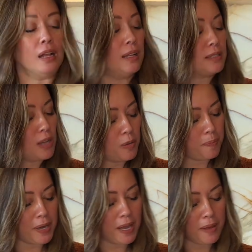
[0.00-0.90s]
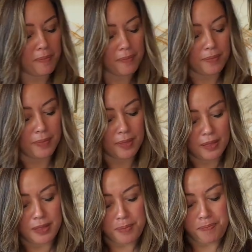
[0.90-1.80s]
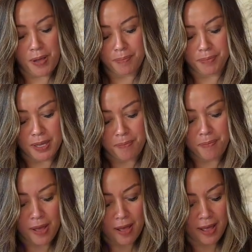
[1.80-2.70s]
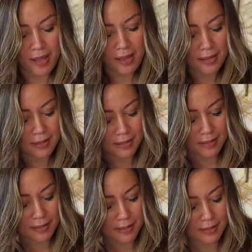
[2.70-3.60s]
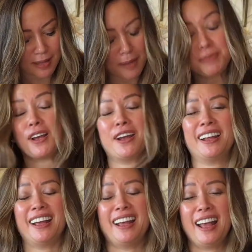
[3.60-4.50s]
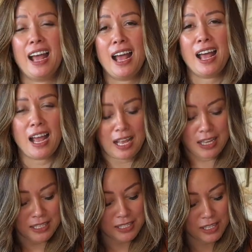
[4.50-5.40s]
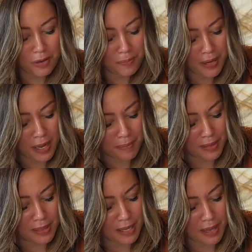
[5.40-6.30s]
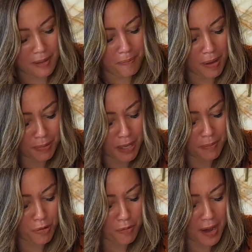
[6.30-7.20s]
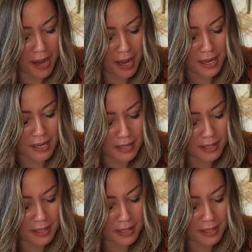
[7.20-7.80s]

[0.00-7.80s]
Let's open up the pumpkin pie. I'm sorry. Let's open up the pumpkin puree.